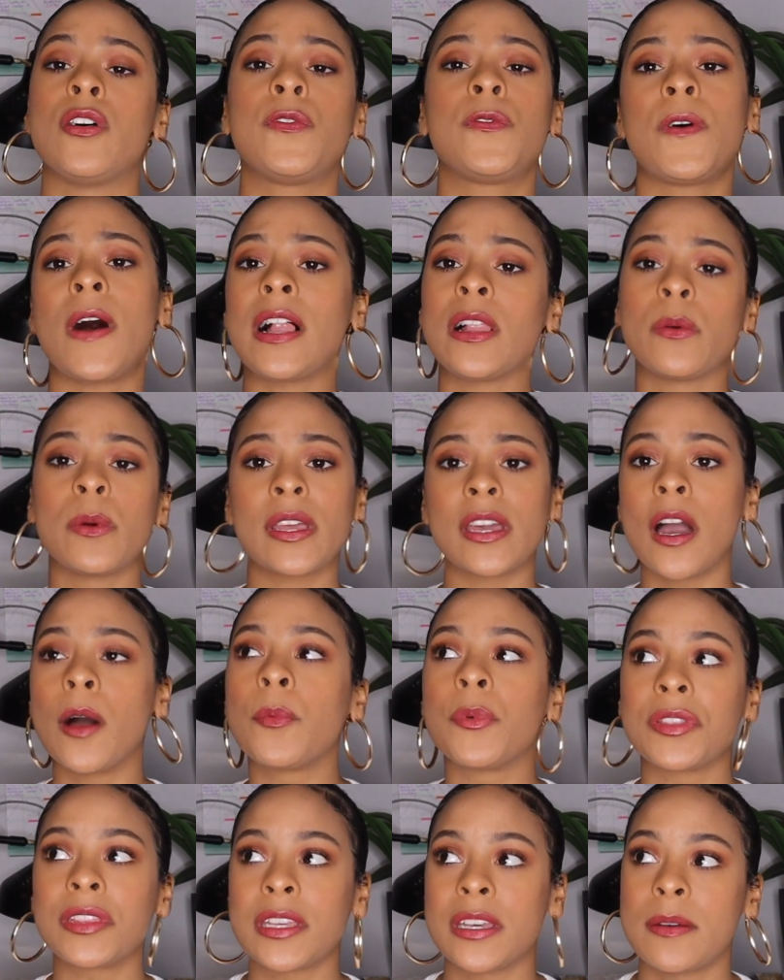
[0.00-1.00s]
following
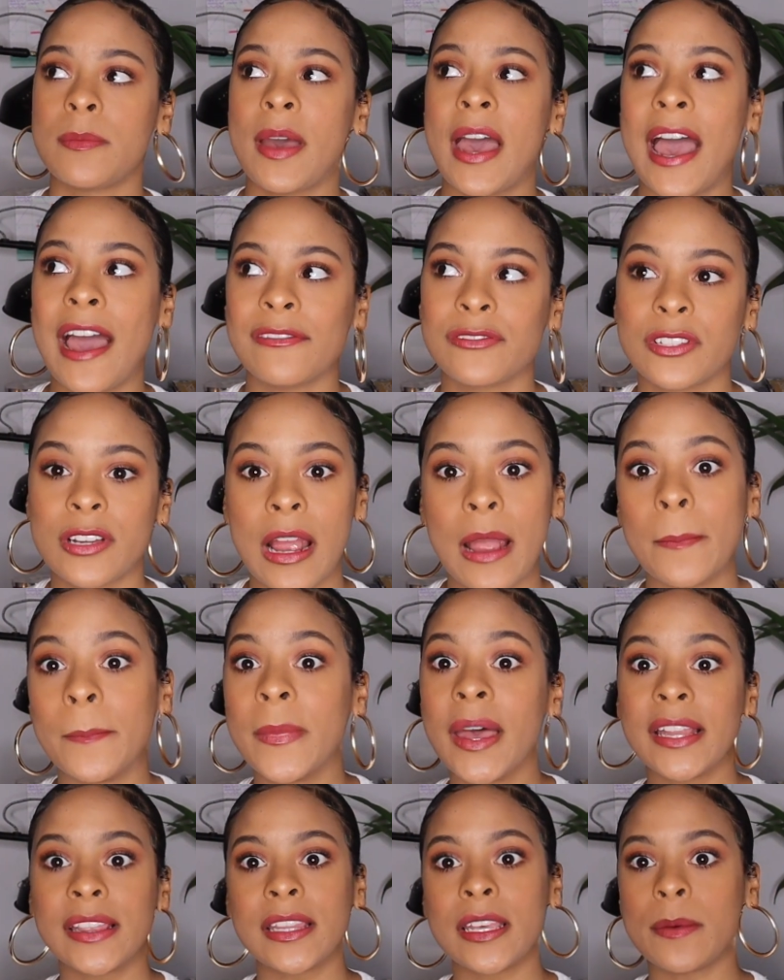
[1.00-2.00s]
up with them after I
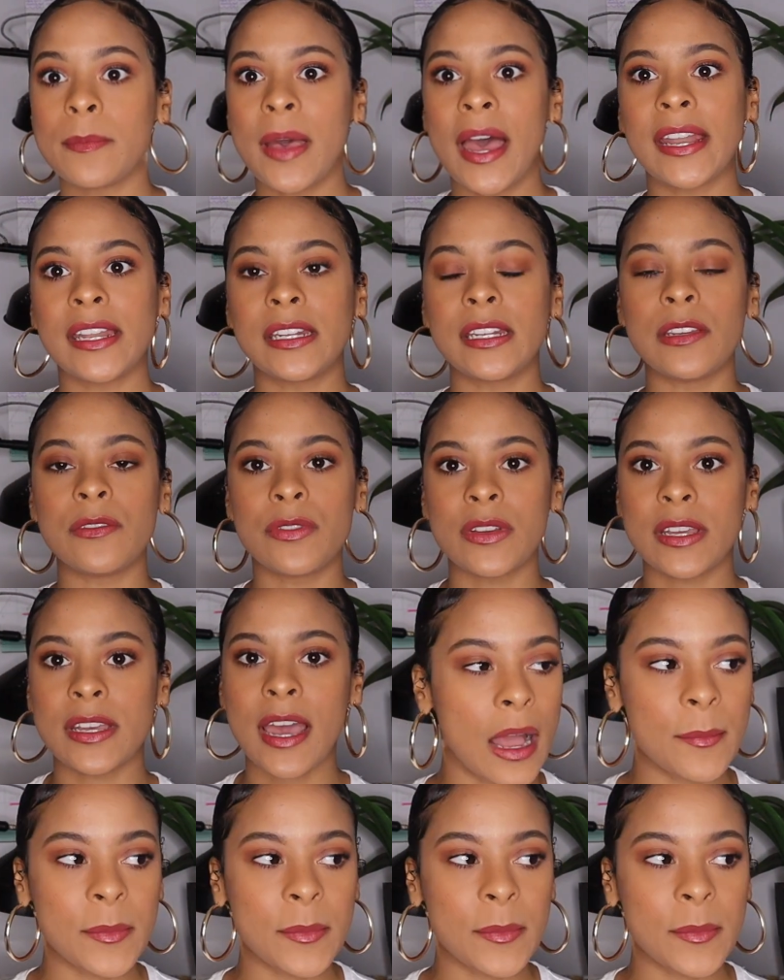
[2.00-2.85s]
met them at an event.